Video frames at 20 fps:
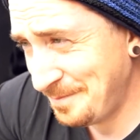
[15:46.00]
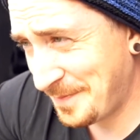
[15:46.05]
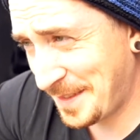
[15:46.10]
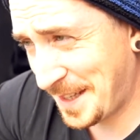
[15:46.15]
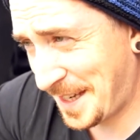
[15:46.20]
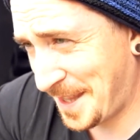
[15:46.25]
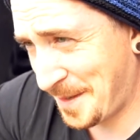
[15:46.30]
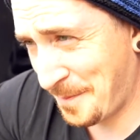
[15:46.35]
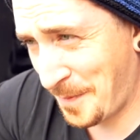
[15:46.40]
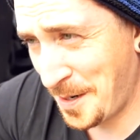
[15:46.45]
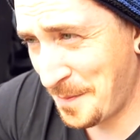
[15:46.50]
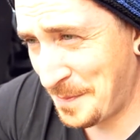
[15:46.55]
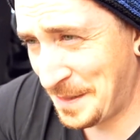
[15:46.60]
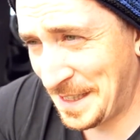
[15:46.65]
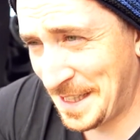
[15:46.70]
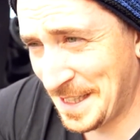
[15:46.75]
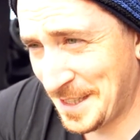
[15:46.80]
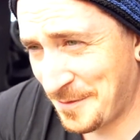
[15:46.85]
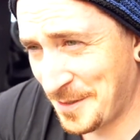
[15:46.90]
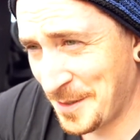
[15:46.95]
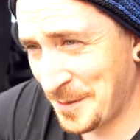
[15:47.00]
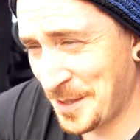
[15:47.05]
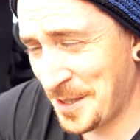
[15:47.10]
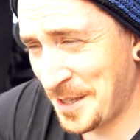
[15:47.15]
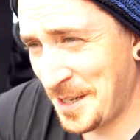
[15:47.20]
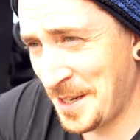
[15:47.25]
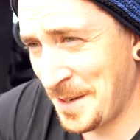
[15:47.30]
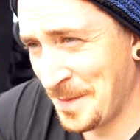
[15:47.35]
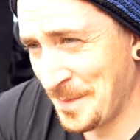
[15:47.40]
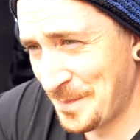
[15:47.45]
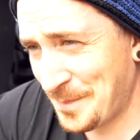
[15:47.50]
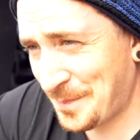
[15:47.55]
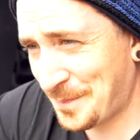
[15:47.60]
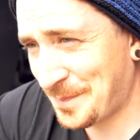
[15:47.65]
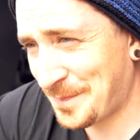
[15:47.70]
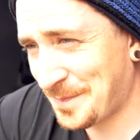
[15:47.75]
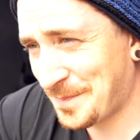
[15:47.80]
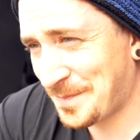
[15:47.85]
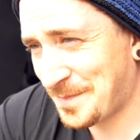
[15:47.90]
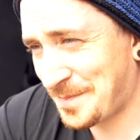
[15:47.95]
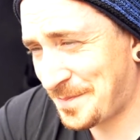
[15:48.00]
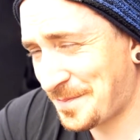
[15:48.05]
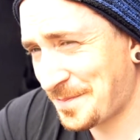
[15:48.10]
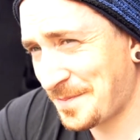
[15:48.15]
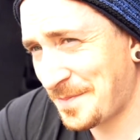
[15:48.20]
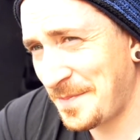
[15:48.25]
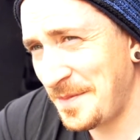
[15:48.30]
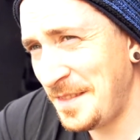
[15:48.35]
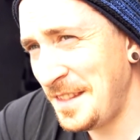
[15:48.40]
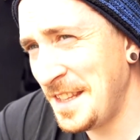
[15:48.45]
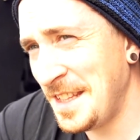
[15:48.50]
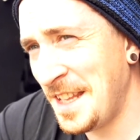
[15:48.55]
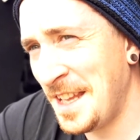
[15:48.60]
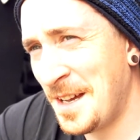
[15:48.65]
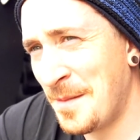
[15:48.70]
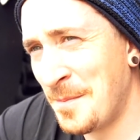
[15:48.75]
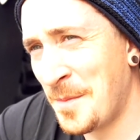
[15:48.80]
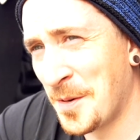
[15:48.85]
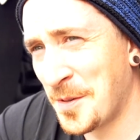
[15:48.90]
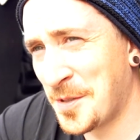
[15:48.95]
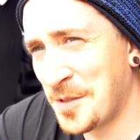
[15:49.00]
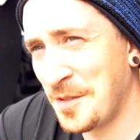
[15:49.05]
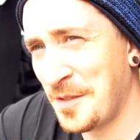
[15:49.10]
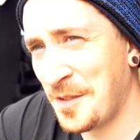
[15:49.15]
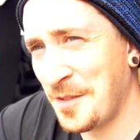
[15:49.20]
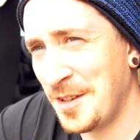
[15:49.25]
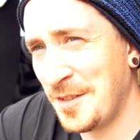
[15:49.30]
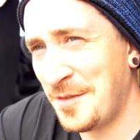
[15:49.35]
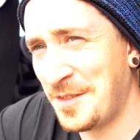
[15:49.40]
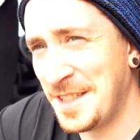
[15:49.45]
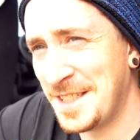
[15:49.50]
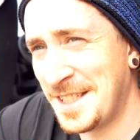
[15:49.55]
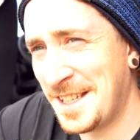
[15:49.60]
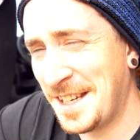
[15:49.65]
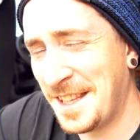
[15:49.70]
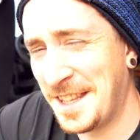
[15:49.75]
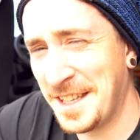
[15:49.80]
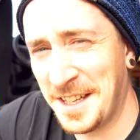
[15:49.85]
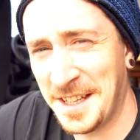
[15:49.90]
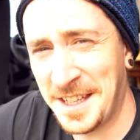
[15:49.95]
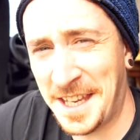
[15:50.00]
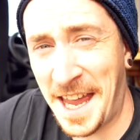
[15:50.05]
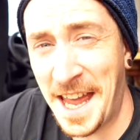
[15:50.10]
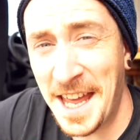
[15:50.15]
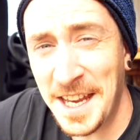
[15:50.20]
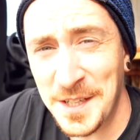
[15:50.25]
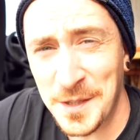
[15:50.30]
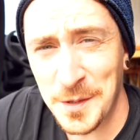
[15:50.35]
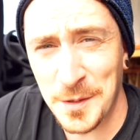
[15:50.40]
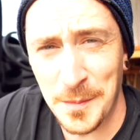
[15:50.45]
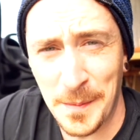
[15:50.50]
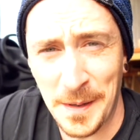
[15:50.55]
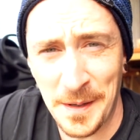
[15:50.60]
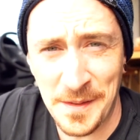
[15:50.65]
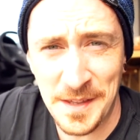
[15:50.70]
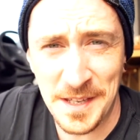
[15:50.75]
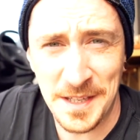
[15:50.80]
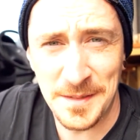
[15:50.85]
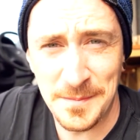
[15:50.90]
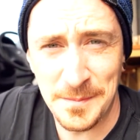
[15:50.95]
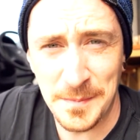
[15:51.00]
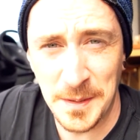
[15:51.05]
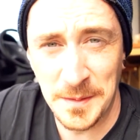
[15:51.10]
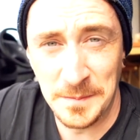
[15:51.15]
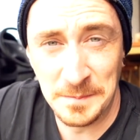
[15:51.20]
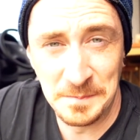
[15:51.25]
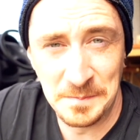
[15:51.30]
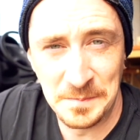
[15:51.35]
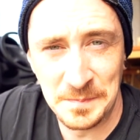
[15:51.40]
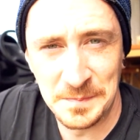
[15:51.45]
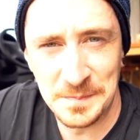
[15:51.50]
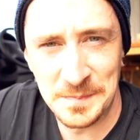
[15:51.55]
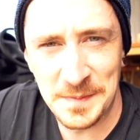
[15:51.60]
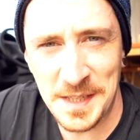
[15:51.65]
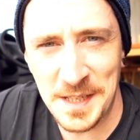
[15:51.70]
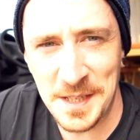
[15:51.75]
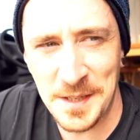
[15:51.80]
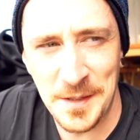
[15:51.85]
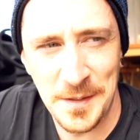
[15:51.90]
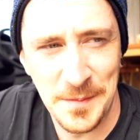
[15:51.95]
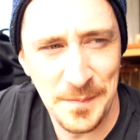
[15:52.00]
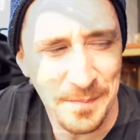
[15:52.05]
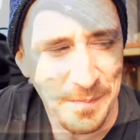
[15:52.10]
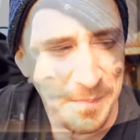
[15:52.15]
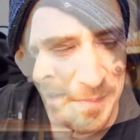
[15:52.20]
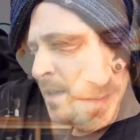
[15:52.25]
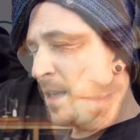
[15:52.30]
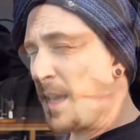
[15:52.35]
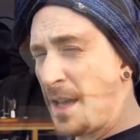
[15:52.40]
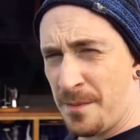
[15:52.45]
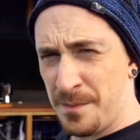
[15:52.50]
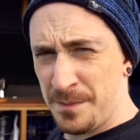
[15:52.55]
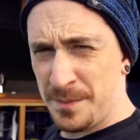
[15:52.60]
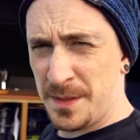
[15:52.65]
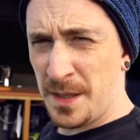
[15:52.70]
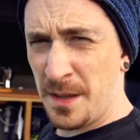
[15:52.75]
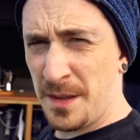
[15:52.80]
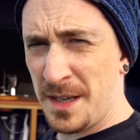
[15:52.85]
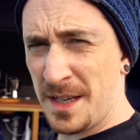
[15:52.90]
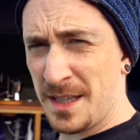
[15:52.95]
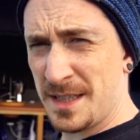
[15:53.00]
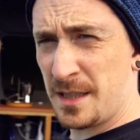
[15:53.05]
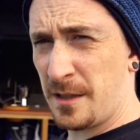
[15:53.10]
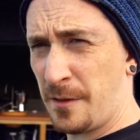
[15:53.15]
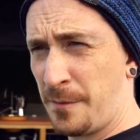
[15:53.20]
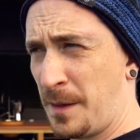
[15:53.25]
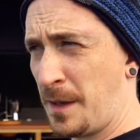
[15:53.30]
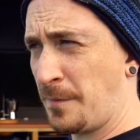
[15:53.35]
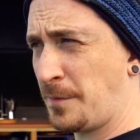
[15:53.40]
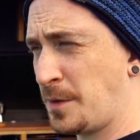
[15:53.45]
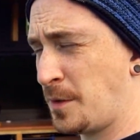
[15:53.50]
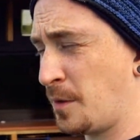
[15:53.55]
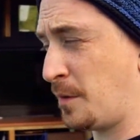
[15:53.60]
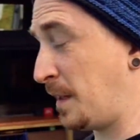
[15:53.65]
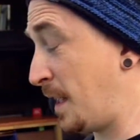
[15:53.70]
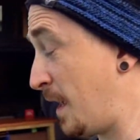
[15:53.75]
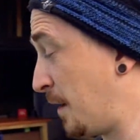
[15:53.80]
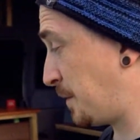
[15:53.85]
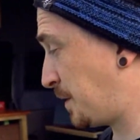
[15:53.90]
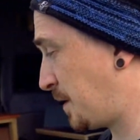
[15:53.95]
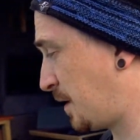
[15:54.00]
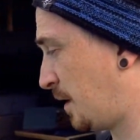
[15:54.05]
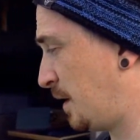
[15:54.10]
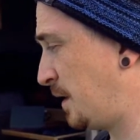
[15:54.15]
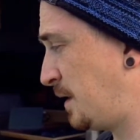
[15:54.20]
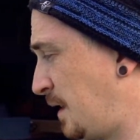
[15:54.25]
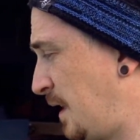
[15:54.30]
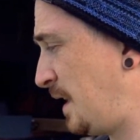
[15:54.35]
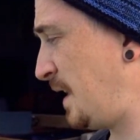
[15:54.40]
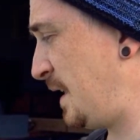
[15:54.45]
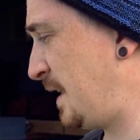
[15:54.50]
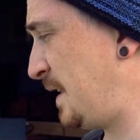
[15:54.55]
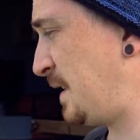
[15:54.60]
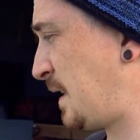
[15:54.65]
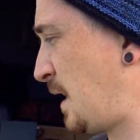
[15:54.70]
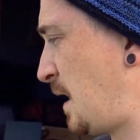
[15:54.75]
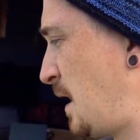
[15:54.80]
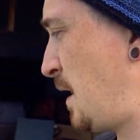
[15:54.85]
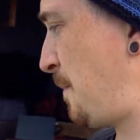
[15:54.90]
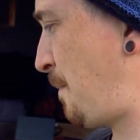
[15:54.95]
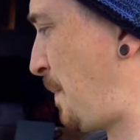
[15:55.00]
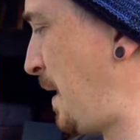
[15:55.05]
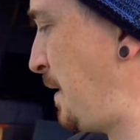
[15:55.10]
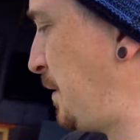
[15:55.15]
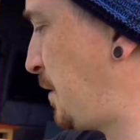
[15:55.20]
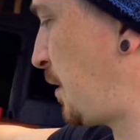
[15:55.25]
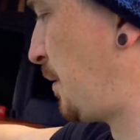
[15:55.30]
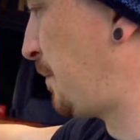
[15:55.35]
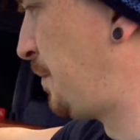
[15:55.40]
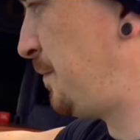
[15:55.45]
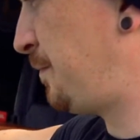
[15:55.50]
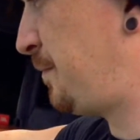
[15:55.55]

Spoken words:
At the moment, it gets real dirty. I'm not sure there even is anything I can do about that, but hey ho. Yeah, so the next stuff we have to do on the outside is a paint job,